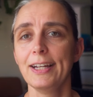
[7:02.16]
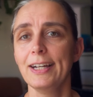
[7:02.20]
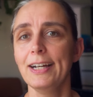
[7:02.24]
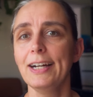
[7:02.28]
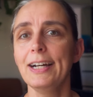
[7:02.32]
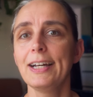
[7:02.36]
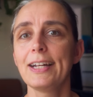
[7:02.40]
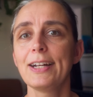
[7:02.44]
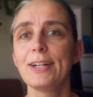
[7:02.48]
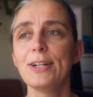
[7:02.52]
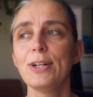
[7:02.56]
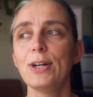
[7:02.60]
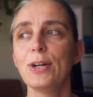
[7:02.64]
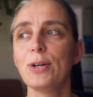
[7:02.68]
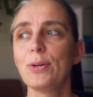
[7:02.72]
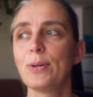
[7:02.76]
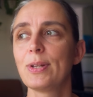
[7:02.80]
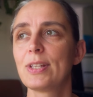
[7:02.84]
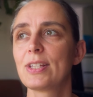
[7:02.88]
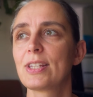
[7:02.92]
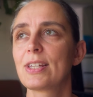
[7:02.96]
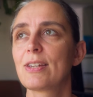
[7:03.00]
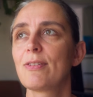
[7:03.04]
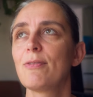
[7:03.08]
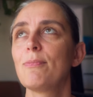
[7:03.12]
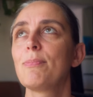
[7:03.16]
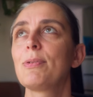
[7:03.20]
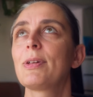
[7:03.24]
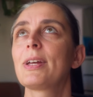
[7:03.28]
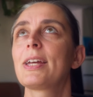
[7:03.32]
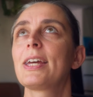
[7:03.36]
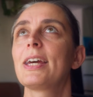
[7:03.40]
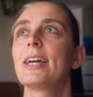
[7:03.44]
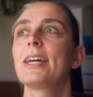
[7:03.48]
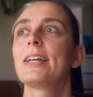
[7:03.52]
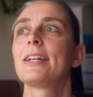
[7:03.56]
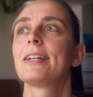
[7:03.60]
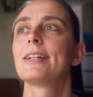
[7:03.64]
I don't know. It's
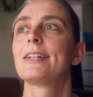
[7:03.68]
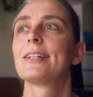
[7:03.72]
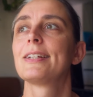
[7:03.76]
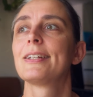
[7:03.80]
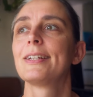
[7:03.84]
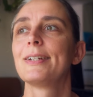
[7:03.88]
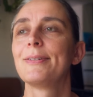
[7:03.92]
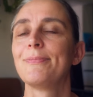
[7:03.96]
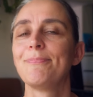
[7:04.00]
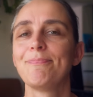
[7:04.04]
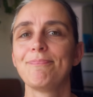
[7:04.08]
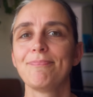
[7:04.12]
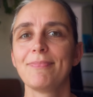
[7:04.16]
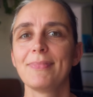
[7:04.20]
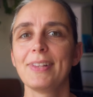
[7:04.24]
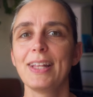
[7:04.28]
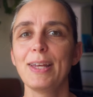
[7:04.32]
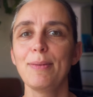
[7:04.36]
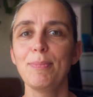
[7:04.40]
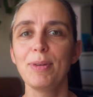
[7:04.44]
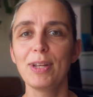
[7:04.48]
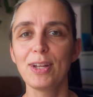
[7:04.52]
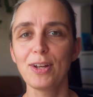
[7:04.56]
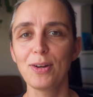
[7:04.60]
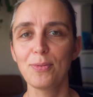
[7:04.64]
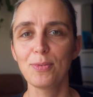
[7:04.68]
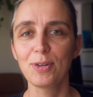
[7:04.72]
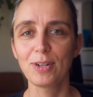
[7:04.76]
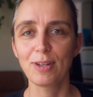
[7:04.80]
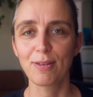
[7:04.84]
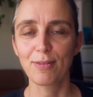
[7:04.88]
complicated. Let me know what